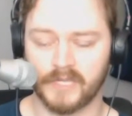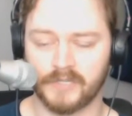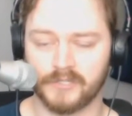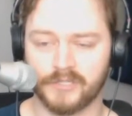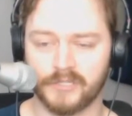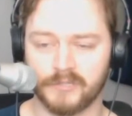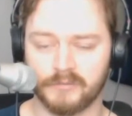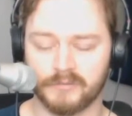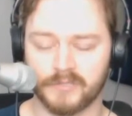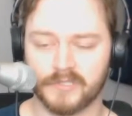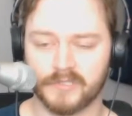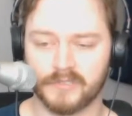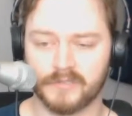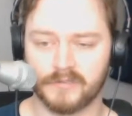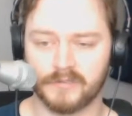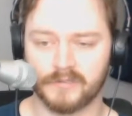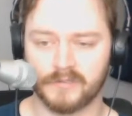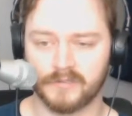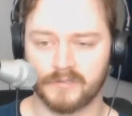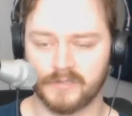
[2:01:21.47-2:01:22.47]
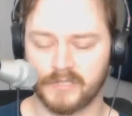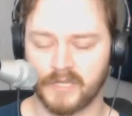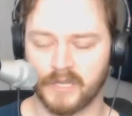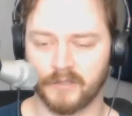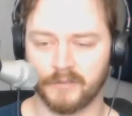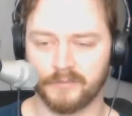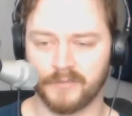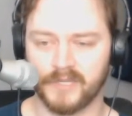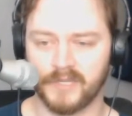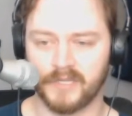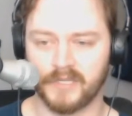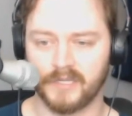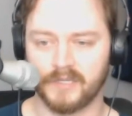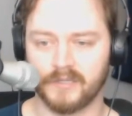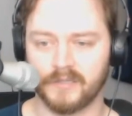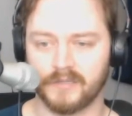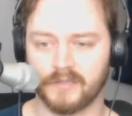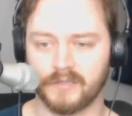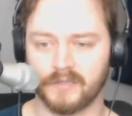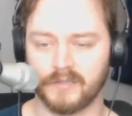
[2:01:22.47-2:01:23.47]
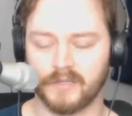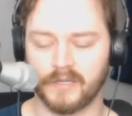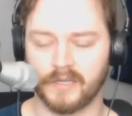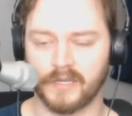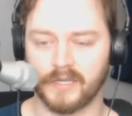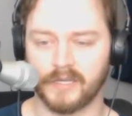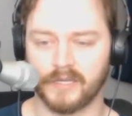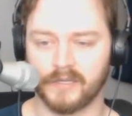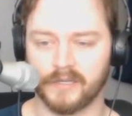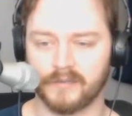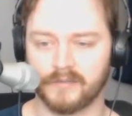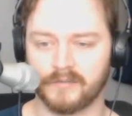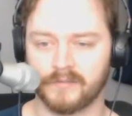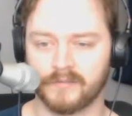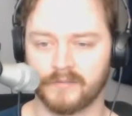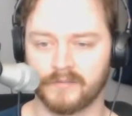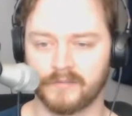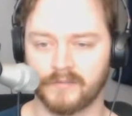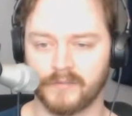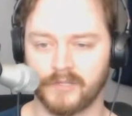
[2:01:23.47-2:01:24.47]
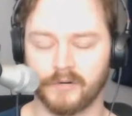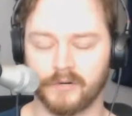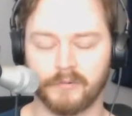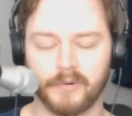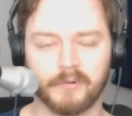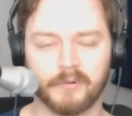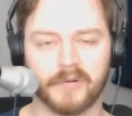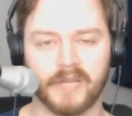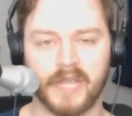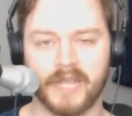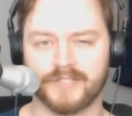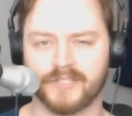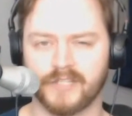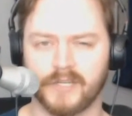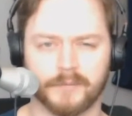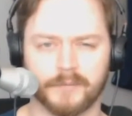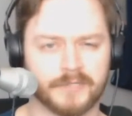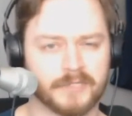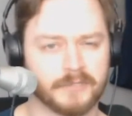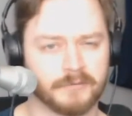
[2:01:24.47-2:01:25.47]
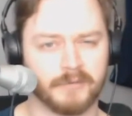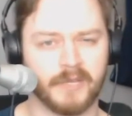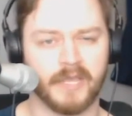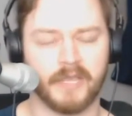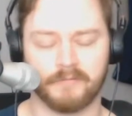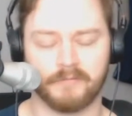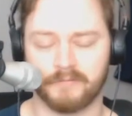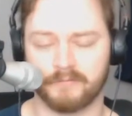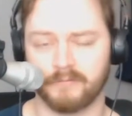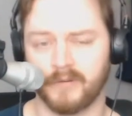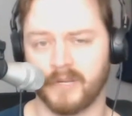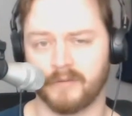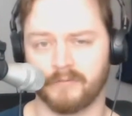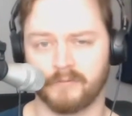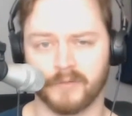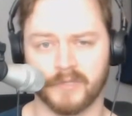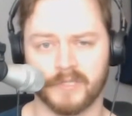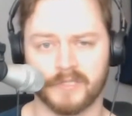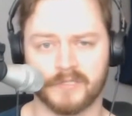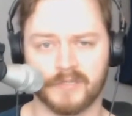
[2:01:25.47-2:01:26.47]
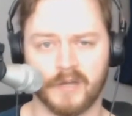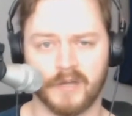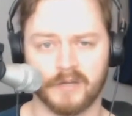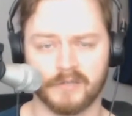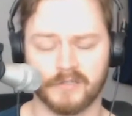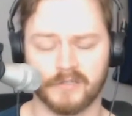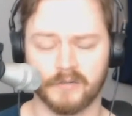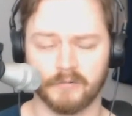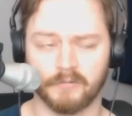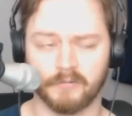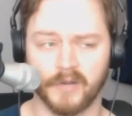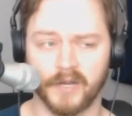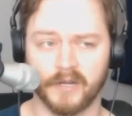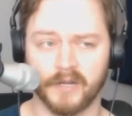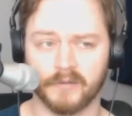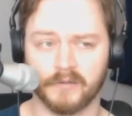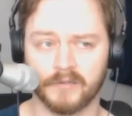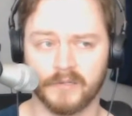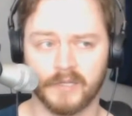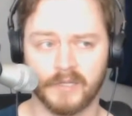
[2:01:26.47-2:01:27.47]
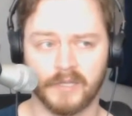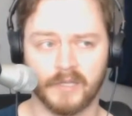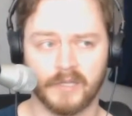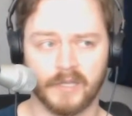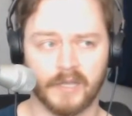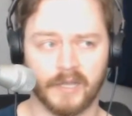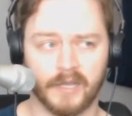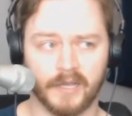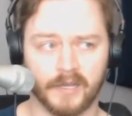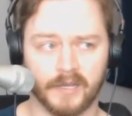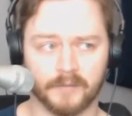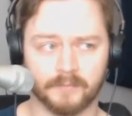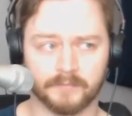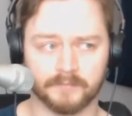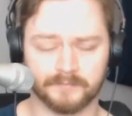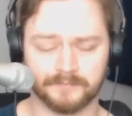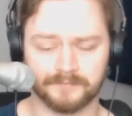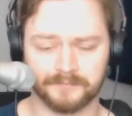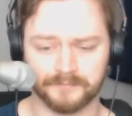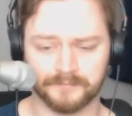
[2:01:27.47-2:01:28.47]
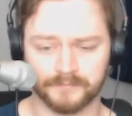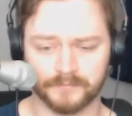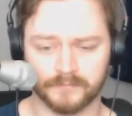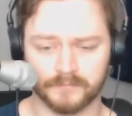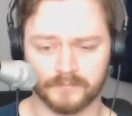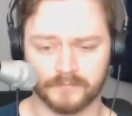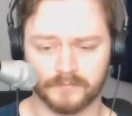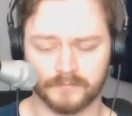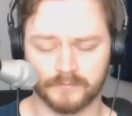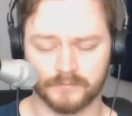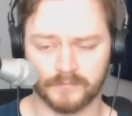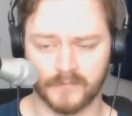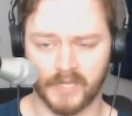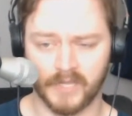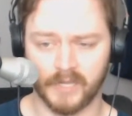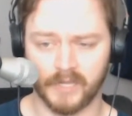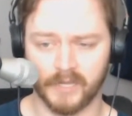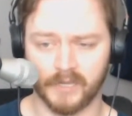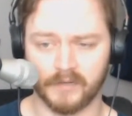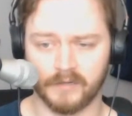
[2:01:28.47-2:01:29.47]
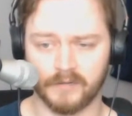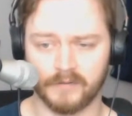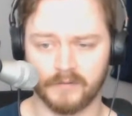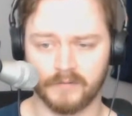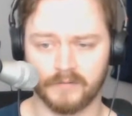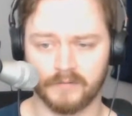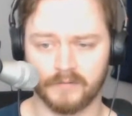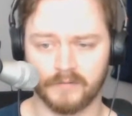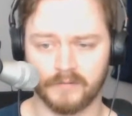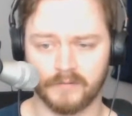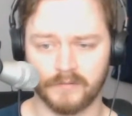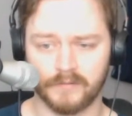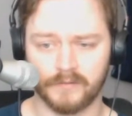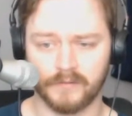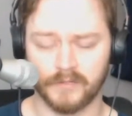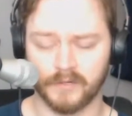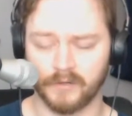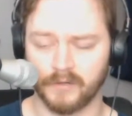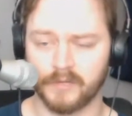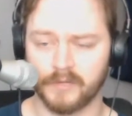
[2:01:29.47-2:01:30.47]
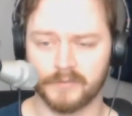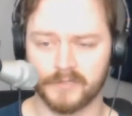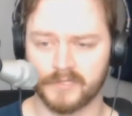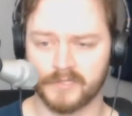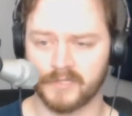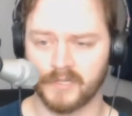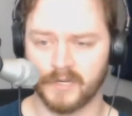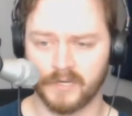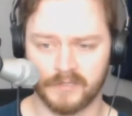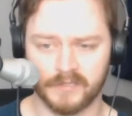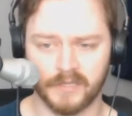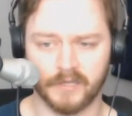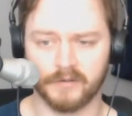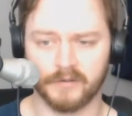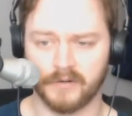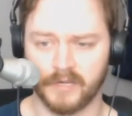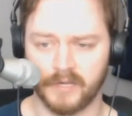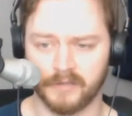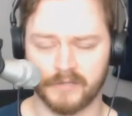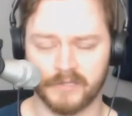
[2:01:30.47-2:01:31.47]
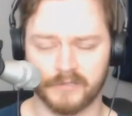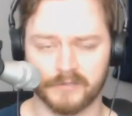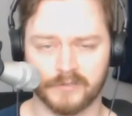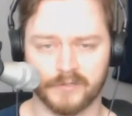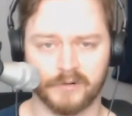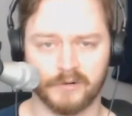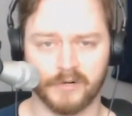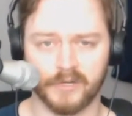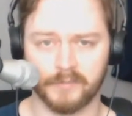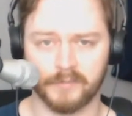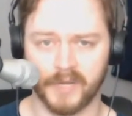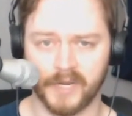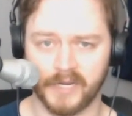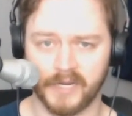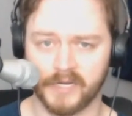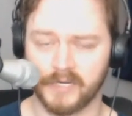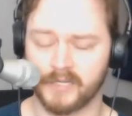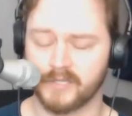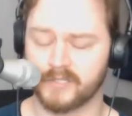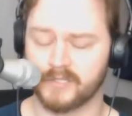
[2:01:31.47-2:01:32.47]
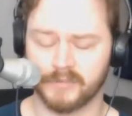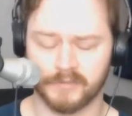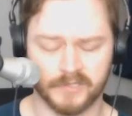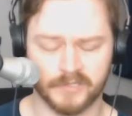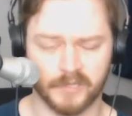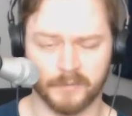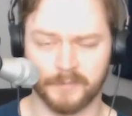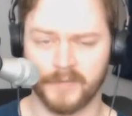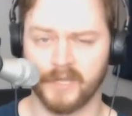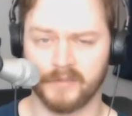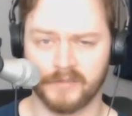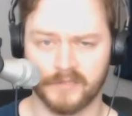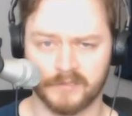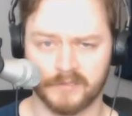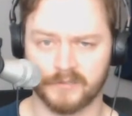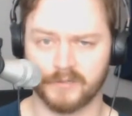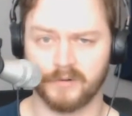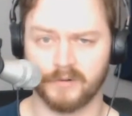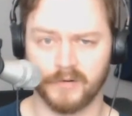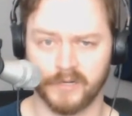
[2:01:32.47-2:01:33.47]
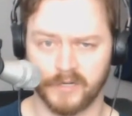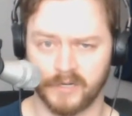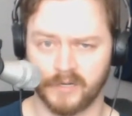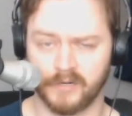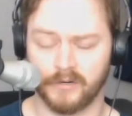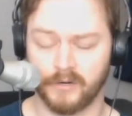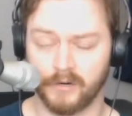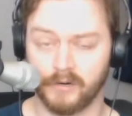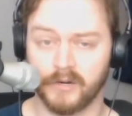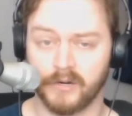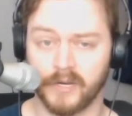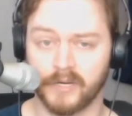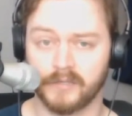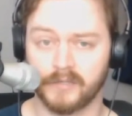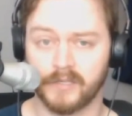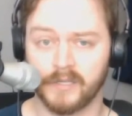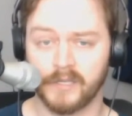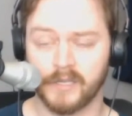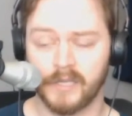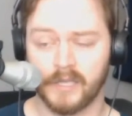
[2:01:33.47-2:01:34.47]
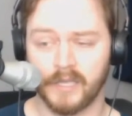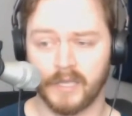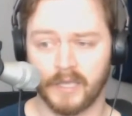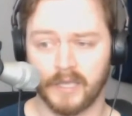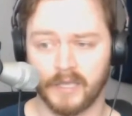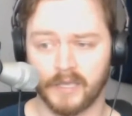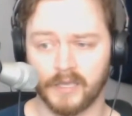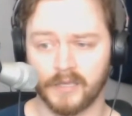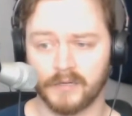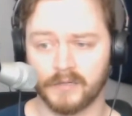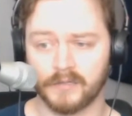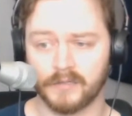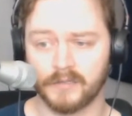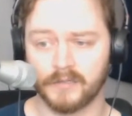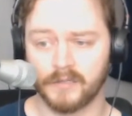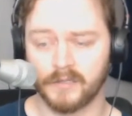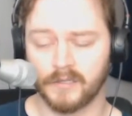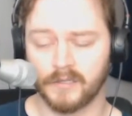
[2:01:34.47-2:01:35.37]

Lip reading: she was telling me, we were catching up since we haven't really talked in a while, and I was kind of telling her how things are going on my end, and she was telling me how things are going on her end, and